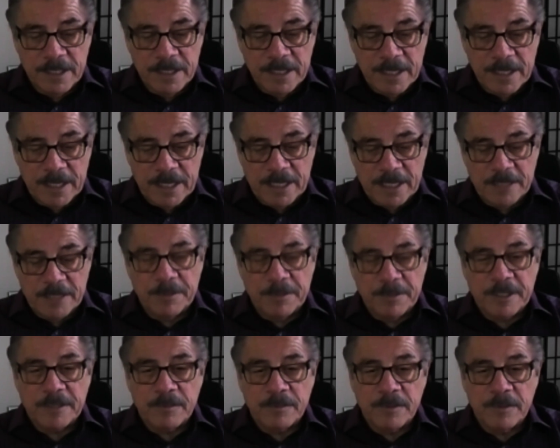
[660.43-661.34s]

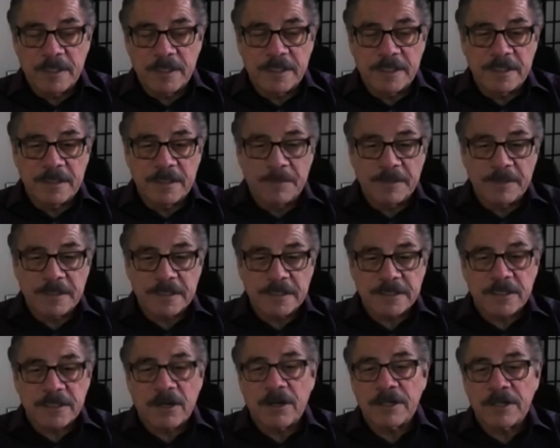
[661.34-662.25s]
Anybody would, just
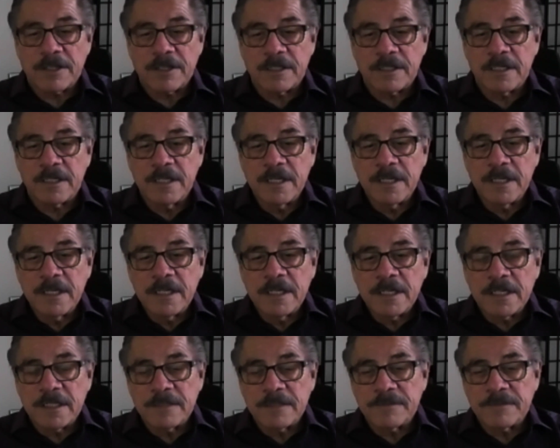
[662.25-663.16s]
the heart of
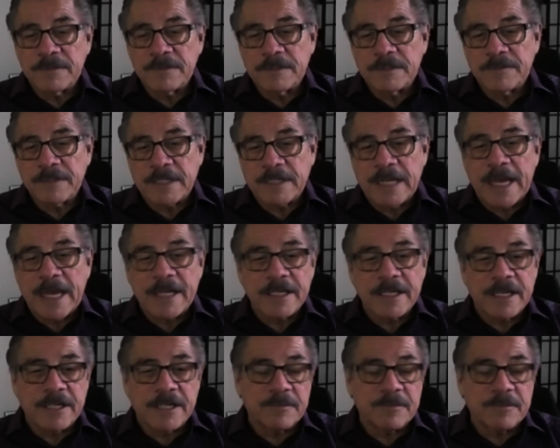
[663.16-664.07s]
the
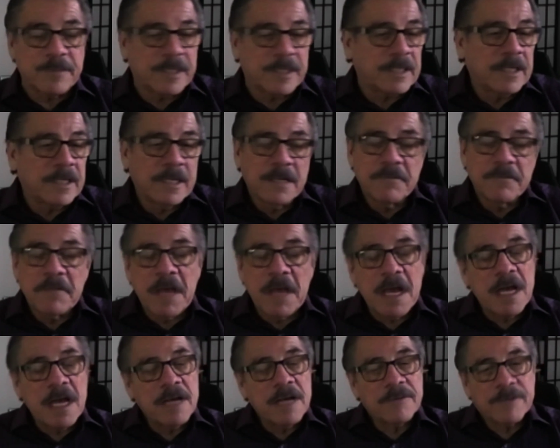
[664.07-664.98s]
gladiator. But
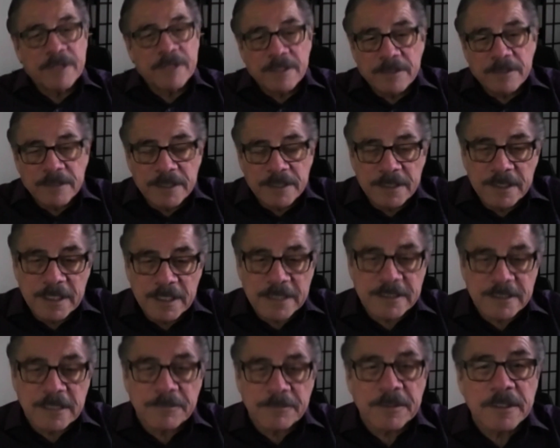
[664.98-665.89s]
nah, he
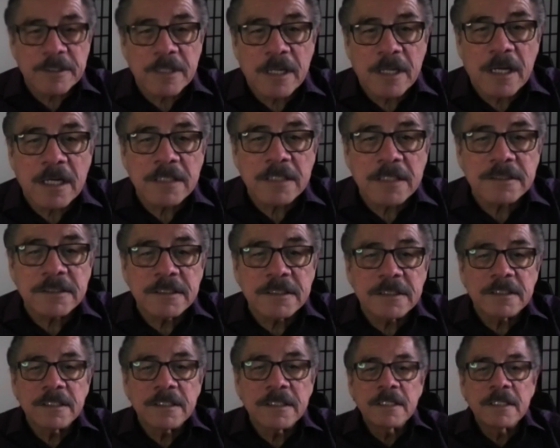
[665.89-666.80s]
accepted the loss
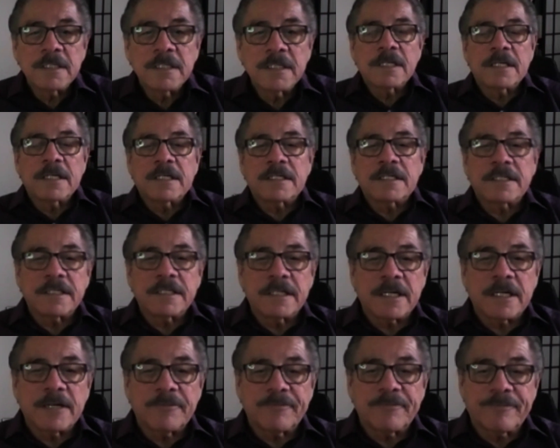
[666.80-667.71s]
and
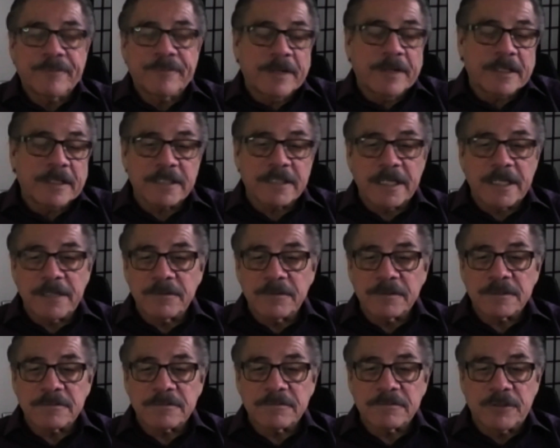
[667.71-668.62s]
like I say, he
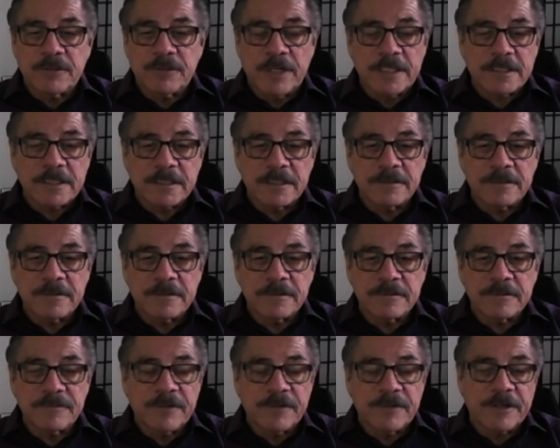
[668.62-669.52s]
was dressed
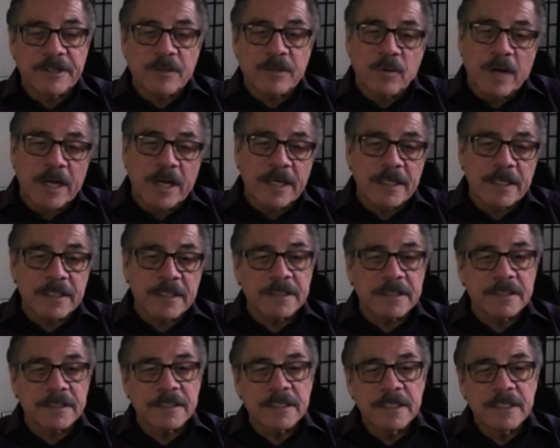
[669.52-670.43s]
and very quiet
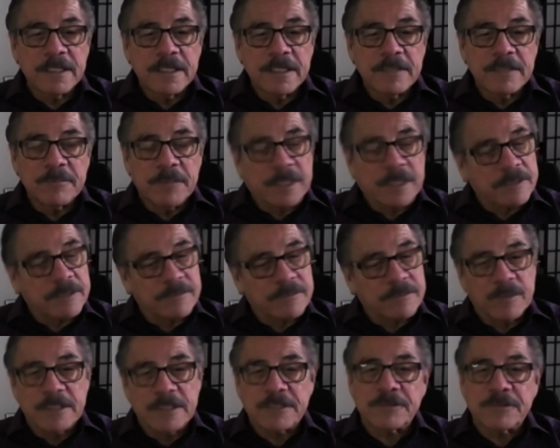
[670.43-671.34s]
and but
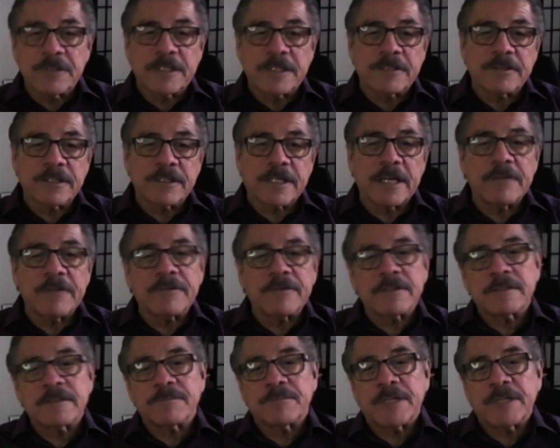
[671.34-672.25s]
went straight to the
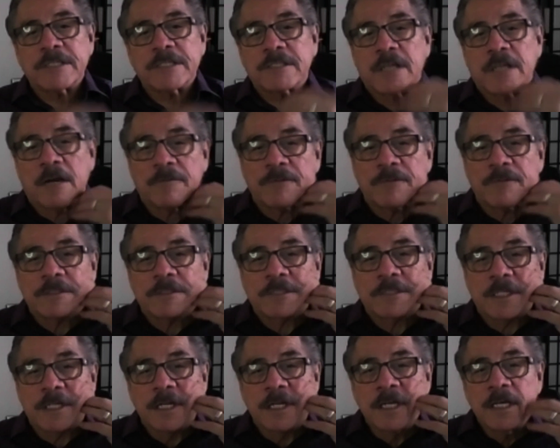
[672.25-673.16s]
press conference
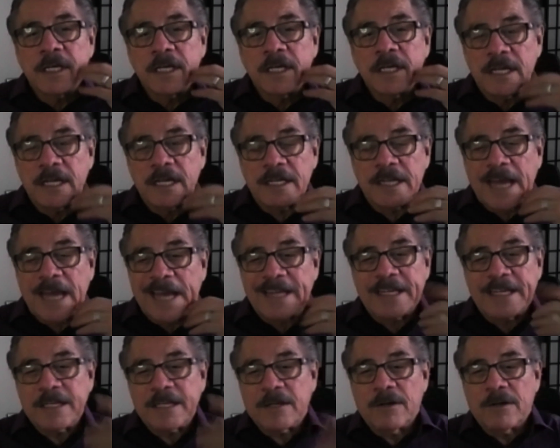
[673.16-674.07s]
and
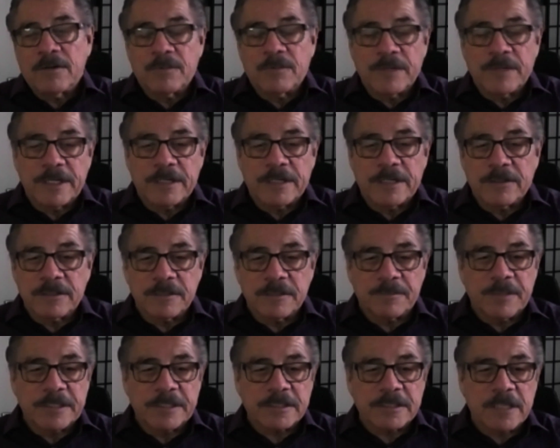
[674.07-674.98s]
I didn't go. We didn't go
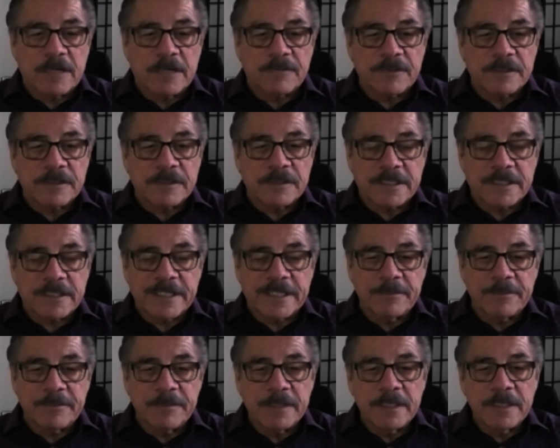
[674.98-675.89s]
to the press conference. The
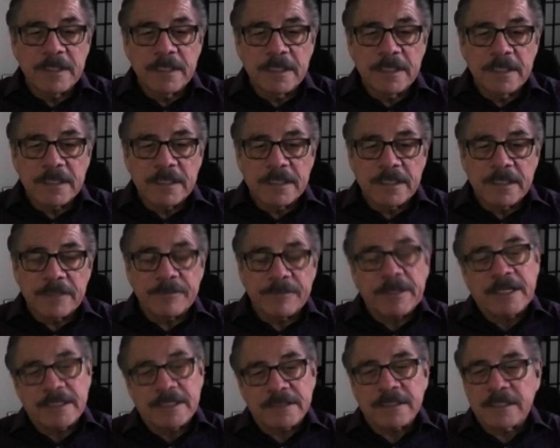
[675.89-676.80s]
team,
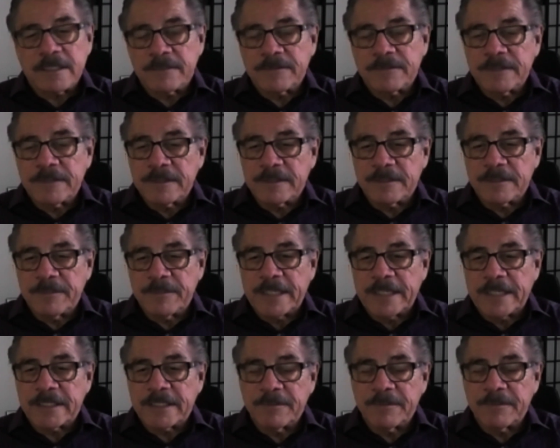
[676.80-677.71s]
at least the
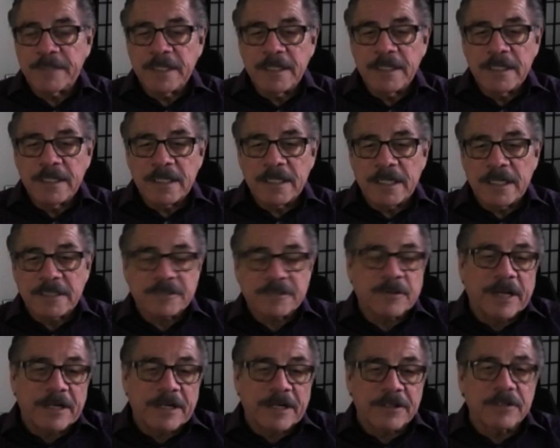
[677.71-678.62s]
main team.
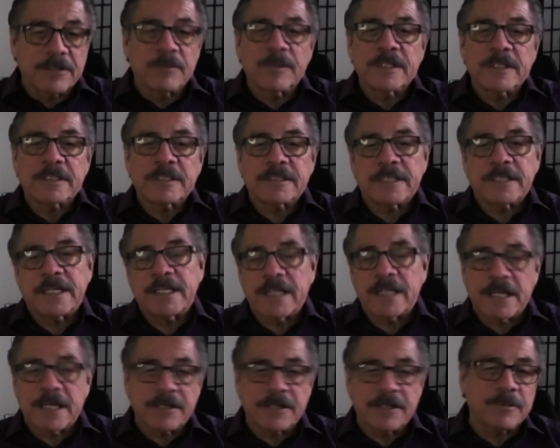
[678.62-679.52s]
So I don't know what he said.
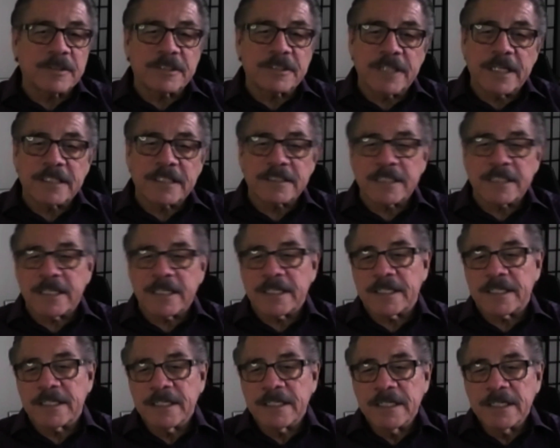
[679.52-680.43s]
I don't know what Jake
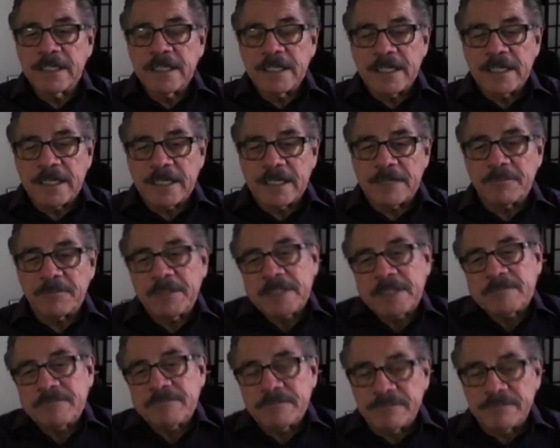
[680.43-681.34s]
said.
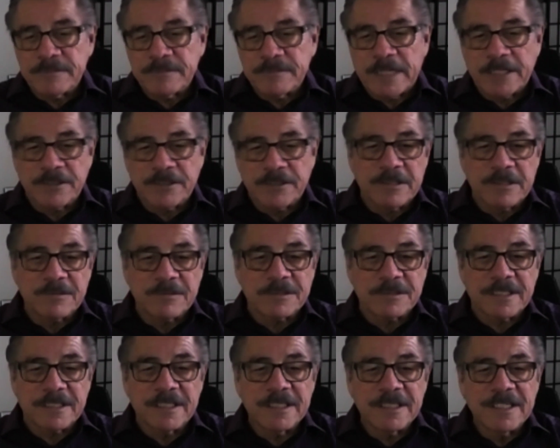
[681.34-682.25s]
But I knew it
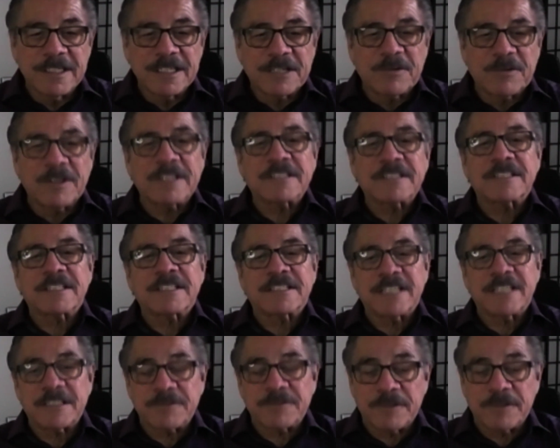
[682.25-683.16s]
was quite a
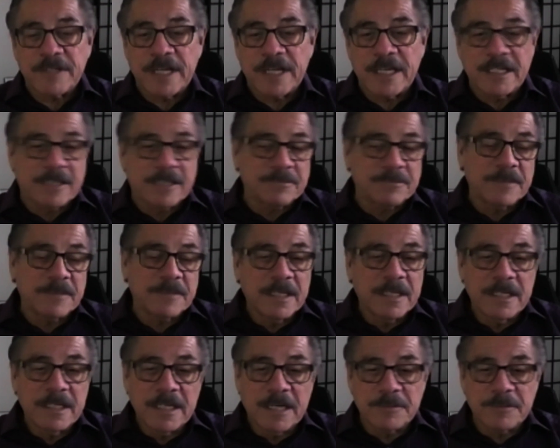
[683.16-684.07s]
successful night.
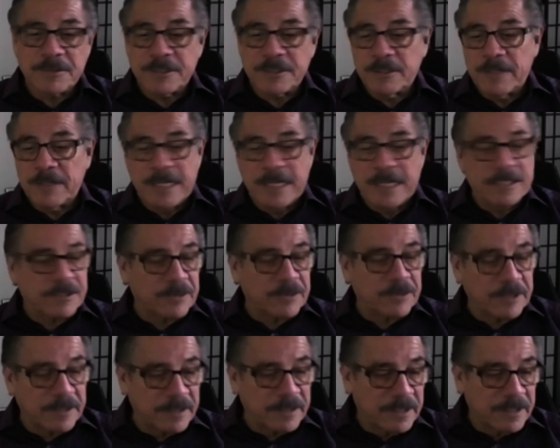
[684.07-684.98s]
I'm still
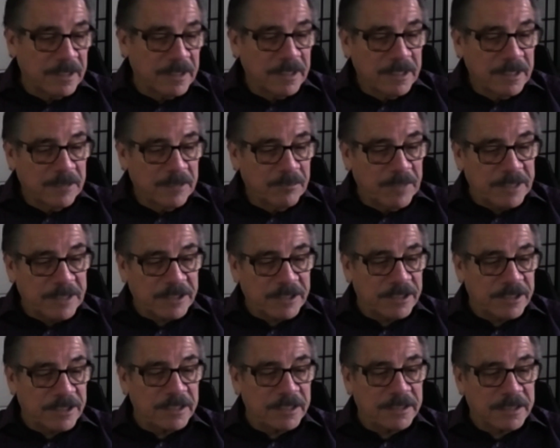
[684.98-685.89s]
answering
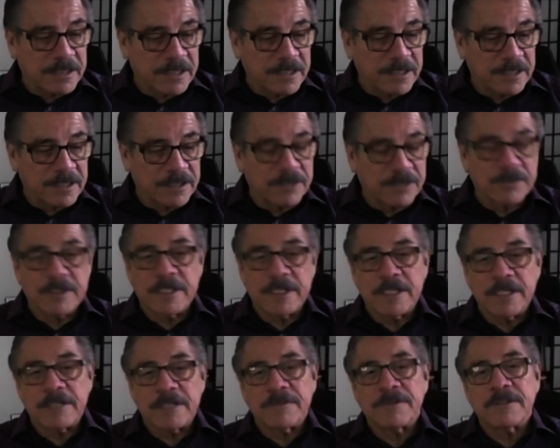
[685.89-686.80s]
messages and doing
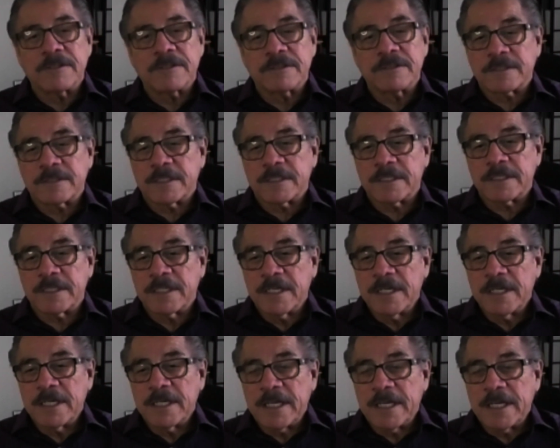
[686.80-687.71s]
interviews and
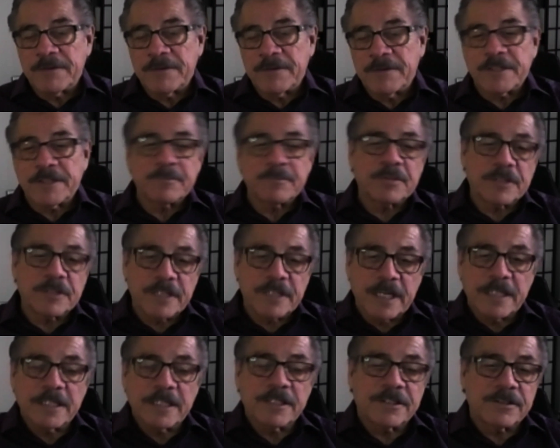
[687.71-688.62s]
everything
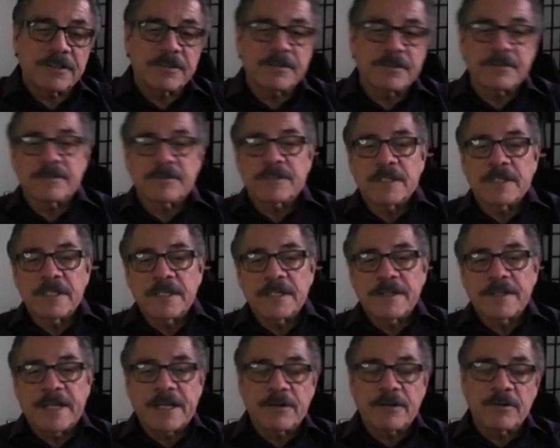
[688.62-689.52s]
pertaining to
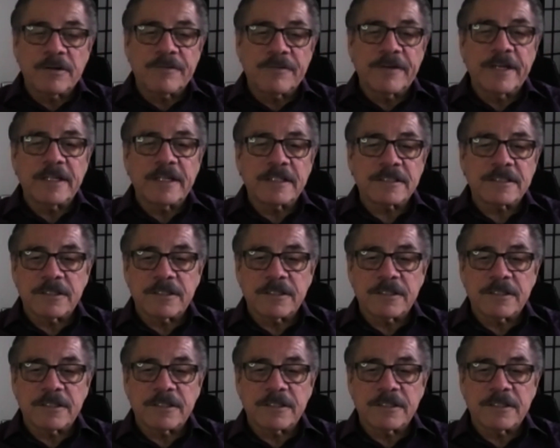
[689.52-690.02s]
that whole event.